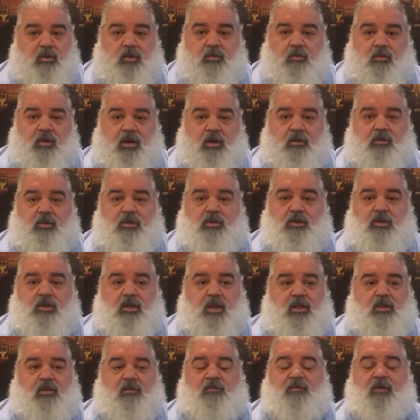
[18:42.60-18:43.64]
when it was
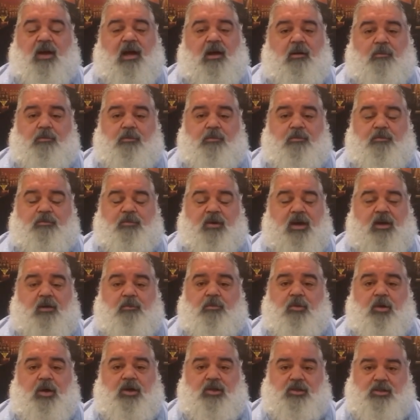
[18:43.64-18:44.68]
at the final, final
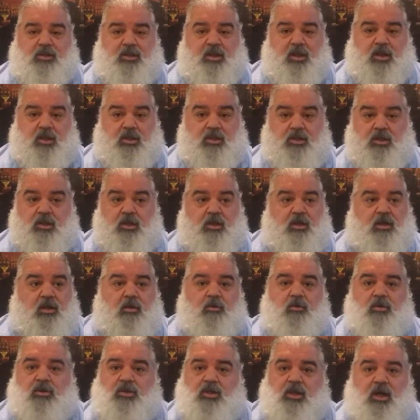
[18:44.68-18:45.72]
boil stage,
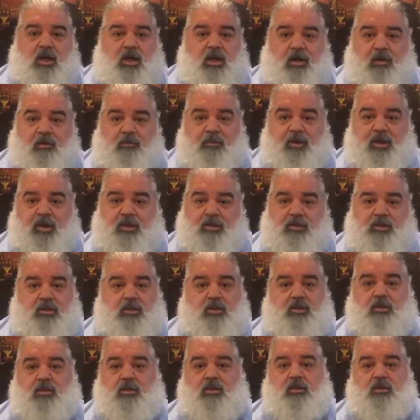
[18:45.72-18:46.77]
which took a couple minutes
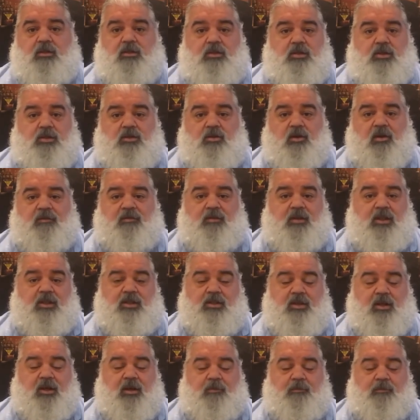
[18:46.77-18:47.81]
to, to soften
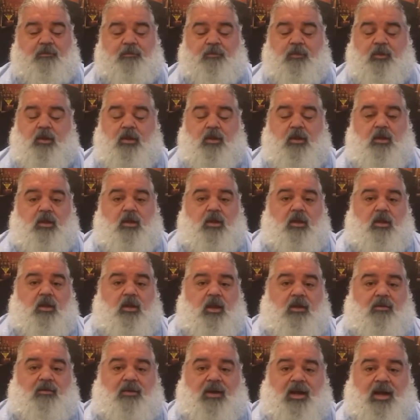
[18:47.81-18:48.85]
these up.
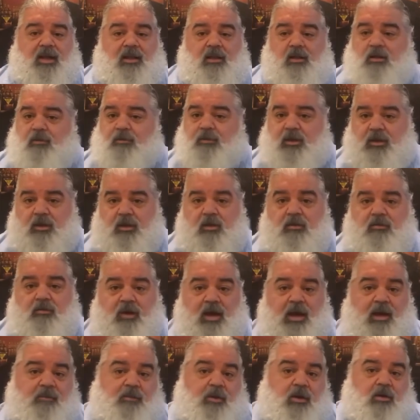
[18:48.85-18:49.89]
And would had a little bit of
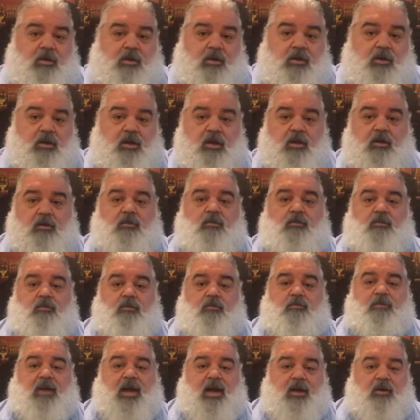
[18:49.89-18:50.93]
ramen or, you know,
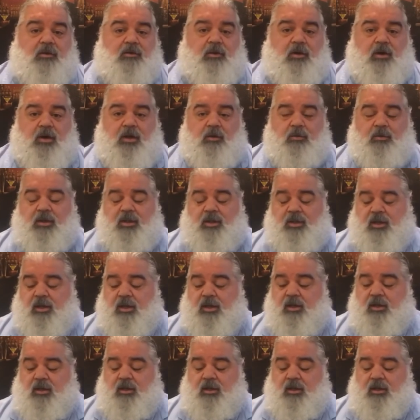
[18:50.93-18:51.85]
macaroni with, uh,